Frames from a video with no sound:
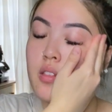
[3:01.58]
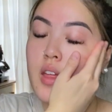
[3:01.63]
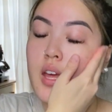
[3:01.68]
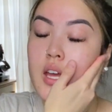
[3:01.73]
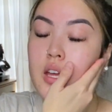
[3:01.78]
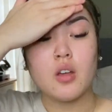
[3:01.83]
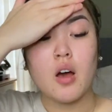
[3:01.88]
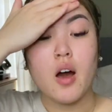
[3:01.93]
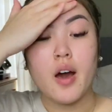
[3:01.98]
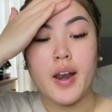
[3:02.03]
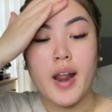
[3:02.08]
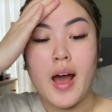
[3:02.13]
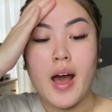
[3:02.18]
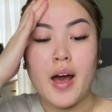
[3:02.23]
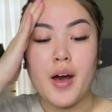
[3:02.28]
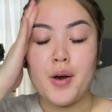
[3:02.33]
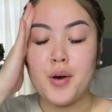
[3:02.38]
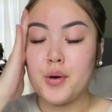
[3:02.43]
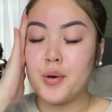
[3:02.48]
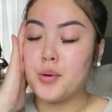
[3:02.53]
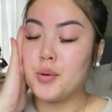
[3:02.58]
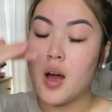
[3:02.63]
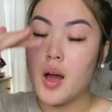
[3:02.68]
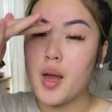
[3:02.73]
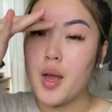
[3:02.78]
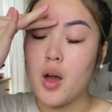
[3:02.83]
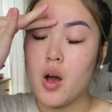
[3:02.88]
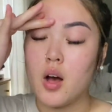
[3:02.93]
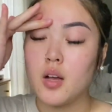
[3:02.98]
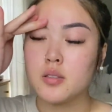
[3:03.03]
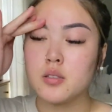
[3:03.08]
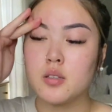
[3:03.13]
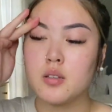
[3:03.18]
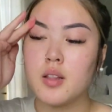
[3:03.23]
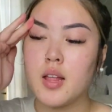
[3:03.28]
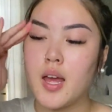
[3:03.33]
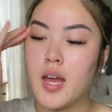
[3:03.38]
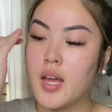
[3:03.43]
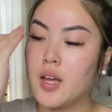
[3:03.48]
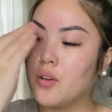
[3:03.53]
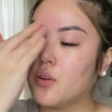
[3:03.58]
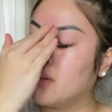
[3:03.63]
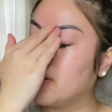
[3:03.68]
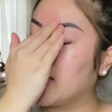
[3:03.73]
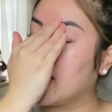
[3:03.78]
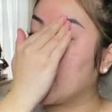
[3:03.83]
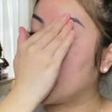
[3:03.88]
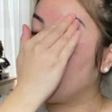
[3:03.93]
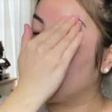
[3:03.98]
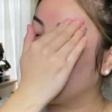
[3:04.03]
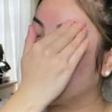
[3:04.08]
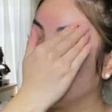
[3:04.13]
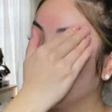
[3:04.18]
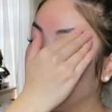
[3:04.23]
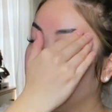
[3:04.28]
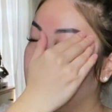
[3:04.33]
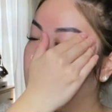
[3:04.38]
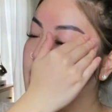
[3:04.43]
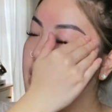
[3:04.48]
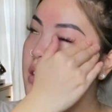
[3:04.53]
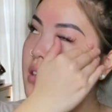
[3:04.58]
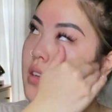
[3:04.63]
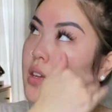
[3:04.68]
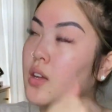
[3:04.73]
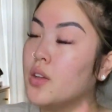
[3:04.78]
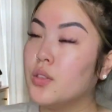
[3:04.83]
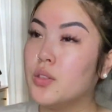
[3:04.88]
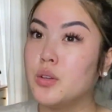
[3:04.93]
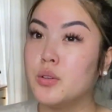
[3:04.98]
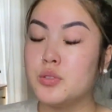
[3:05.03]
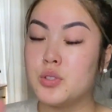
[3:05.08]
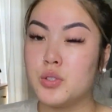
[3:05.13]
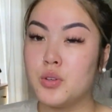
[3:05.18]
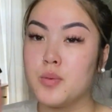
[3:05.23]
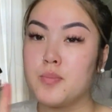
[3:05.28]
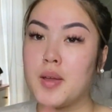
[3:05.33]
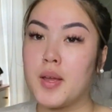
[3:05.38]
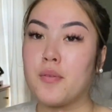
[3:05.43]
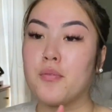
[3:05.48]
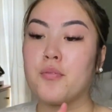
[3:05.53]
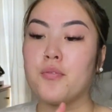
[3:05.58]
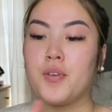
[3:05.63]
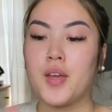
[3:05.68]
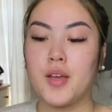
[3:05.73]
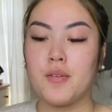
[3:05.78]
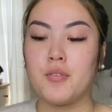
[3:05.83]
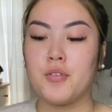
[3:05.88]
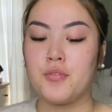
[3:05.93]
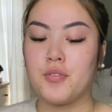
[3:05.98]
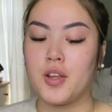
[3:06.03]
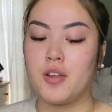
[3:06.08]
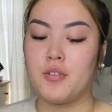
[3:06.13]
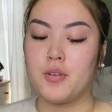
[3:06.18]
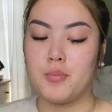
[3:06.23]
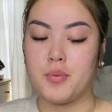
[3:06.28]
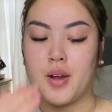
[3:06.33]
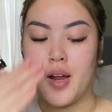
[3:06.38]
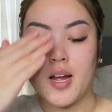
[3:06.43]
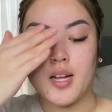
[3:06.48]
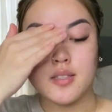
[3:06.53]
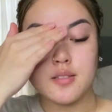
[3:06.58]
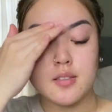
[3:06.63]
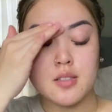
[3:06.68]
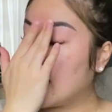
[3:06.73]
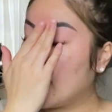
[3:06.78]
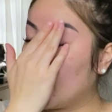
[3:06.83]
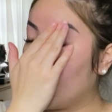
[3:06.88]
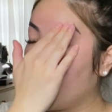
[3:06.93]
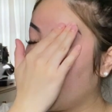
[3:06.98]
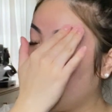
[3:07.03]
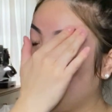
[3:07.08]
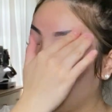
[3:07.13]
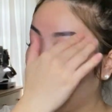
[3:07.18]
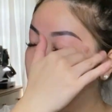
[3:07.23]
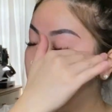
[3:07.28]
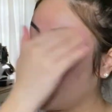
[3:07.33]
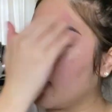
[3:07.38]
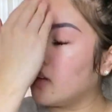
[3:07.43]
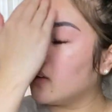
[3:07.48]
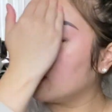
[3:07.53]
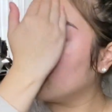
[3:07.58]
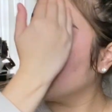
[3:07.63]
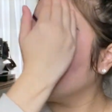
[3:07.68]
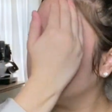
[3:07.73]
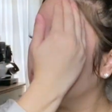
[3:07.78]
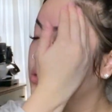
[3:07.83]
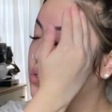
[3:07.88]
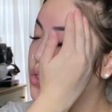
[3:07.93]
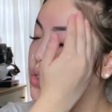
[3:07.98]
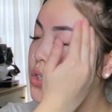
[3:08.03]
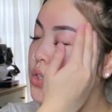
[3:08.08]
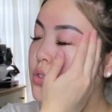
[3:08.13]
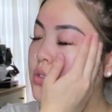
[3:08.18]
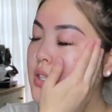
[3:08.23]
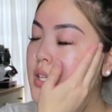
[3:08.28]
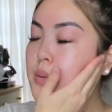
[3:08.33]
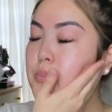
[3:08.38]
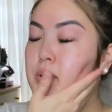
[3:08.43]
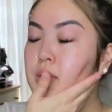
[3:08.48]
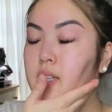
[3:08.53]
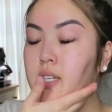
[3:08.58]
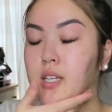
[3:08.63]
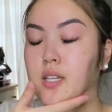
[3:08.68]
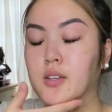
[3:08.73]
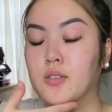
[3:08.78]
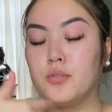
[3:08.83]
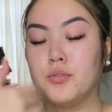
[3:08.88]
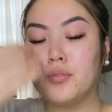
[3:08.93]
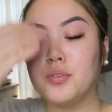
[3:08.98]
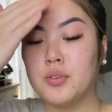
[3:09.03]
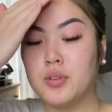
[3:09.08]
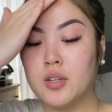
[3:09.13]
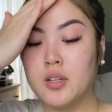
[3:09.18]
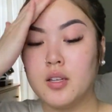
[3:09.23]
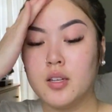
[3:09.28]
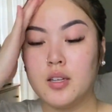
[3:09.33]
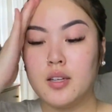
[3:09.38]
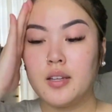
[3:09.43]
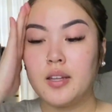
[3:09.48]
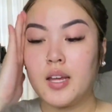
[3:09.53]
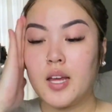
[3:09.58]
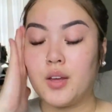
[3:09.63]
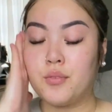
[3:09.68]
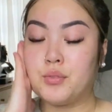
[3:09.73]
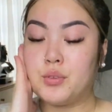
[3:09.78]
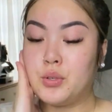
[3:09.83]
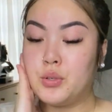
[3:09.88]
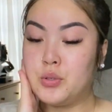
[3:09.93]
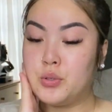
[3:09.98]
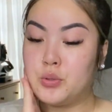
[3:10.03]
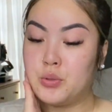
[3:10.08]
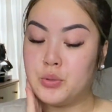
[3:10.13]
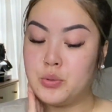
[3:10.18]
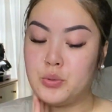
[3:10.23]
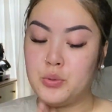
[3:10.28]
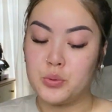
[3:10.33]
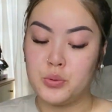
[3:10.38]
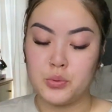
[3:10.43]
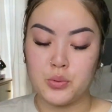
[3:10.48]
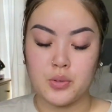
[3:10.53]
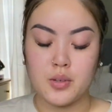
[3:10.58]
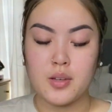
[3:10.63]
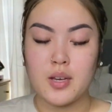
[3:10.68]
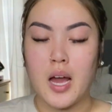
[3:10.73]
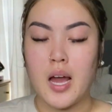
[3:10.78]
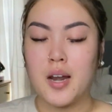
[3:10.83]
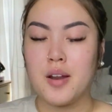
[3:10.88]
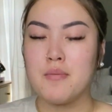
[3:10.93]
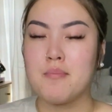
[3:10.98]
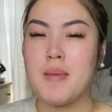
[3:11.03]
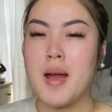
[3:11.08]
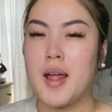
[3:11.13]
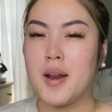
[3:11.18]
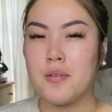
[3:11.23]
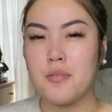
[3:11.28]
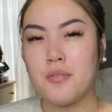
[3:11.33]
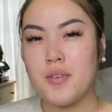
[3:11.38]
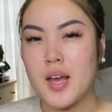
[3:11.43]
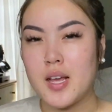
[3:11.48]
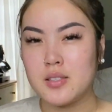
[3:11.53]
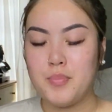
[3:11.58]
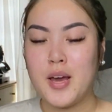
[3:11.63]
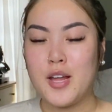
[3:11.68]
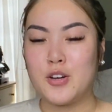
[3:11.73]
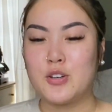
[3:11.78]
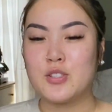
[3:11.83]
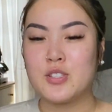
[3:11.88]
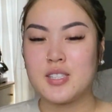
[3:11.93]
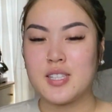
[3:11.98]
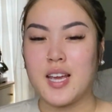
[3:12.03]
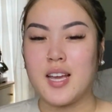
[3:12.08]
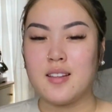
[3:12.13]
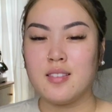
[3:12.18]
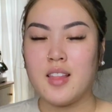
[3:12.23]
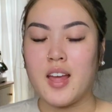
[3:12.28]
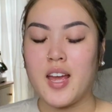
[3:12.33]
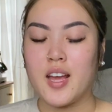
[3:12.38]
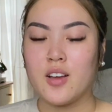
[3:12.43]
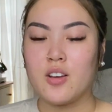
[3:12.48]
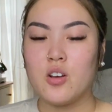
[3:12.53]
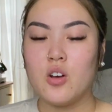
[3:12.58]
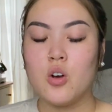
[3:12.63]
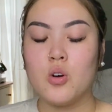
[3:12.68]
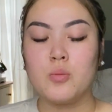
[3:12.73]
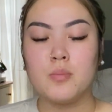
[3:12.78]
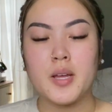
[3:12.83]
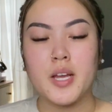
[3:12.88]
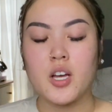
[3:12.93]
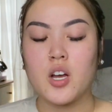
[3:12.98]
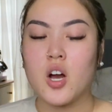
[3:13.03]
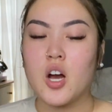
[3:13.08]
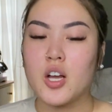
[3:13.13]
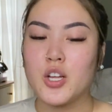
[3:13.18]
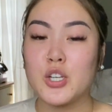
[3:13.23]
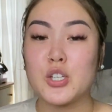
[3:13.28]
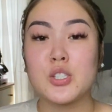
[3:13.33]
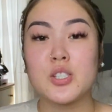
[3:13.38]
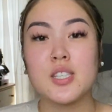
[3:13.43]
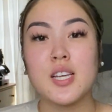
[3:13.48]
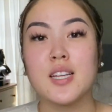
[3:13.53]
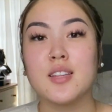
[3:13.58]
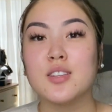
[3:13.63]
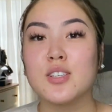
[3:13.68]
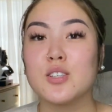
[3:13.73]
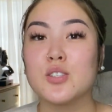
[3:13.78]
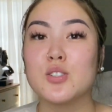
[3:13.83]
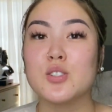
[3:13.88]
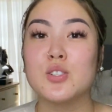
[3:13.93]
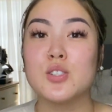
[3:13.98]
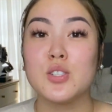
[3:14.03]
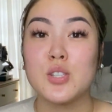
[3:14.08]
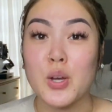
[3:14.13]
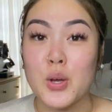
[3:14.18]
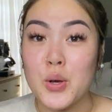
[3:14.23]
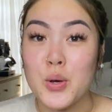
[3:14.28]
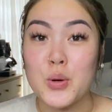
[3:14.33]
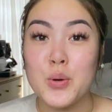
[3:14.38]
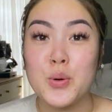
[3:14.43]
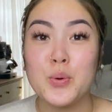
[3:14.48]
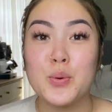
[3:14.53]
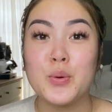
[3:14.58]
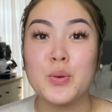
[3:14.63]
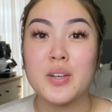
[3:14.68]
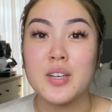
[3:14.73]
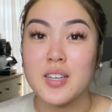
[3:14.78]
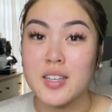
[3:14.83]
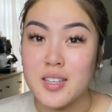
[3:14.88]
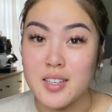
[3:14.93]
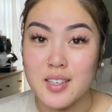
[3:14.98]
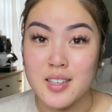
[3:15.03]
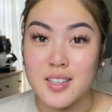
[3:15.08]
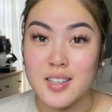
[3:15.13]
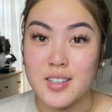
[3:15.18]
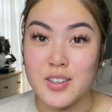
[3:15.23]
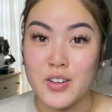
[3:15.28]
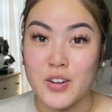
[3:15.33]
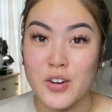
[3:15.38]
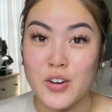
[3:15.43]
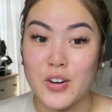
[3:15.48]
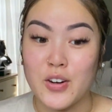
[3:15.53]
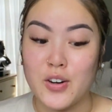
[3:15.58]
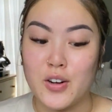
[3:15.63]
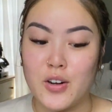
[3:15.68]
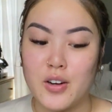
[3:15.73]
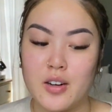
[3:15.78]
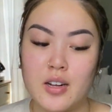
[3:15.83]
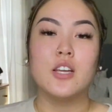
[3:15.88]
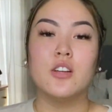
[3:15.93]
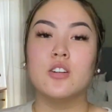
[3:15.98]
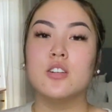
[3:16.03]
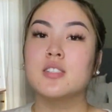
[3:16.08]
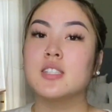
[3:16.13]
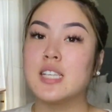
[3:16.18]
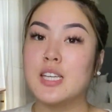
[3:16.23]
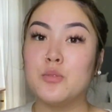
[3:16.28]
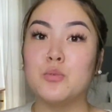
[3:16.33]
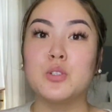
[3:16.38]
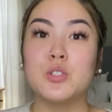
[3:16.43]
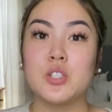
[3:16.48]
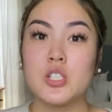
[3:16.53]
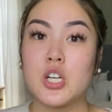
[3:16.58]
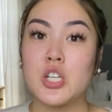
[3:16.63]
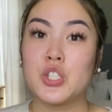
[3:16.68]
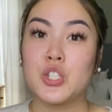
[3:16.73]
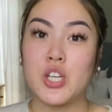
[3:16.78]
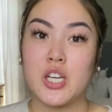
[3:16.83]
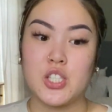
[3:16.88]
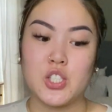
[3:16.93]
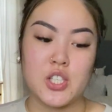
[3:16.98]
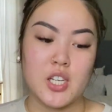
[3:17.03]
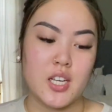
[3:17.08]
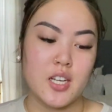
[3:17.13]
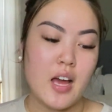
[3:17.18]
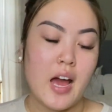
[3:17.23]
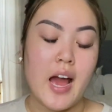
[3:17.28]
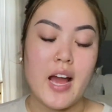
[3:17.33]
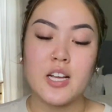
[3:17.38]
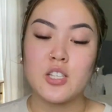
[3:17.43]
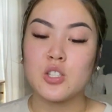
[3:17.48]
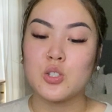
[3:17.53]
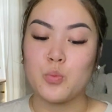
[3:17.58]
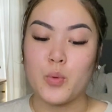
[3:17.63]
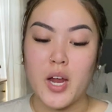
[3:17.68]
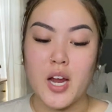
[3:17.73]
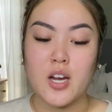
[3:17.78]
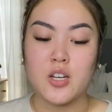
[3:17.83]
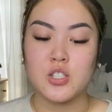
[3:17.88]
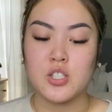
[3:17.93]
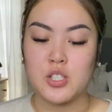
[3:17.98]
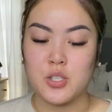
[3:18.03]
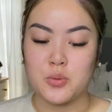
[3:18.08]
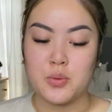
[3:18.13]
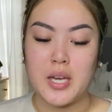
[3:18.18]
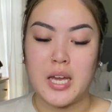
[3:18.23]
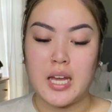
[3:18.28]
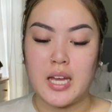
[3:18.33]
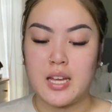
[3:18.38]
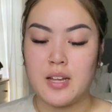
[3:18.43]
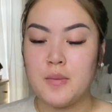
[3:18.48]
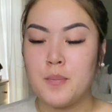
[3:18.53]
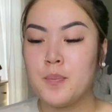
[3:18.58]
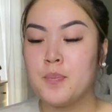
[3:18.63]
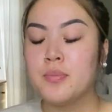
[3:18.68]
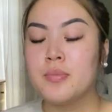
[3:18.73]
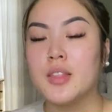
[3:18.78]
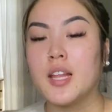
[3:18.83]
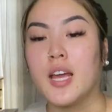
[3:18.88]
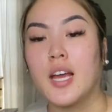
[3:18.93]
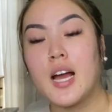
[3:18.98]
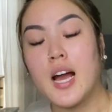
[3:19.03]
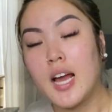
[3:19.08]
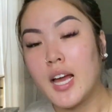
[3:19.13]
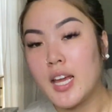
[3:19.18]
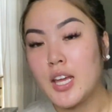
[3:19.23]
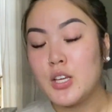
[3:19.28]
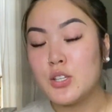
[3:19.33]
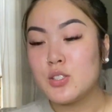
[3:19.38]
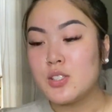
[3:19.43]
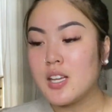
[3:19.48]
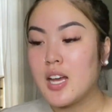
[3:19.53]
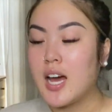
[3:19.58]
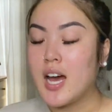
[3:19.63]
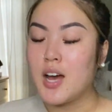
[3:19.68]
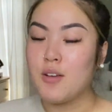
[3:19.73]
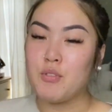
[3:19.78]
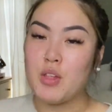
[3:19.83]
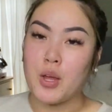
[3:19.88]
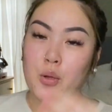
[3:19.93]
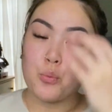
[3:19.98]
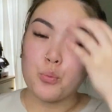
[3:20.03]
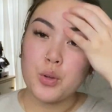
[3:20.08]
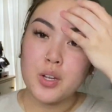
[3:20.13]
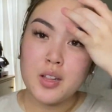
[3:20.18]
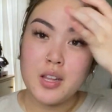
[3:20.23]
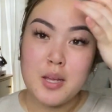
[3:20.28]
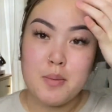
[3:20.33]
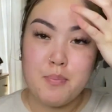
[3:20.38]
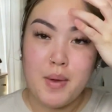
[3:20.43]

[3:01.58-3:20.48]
like thought out. I also like Ole Henriksen. Those two are my favorite brands, and I truly believe if you kind of manifest better skin, like, oh my god, your skin looks so good, girl, your skin will start changing. I swear to it. Like, I used to have like really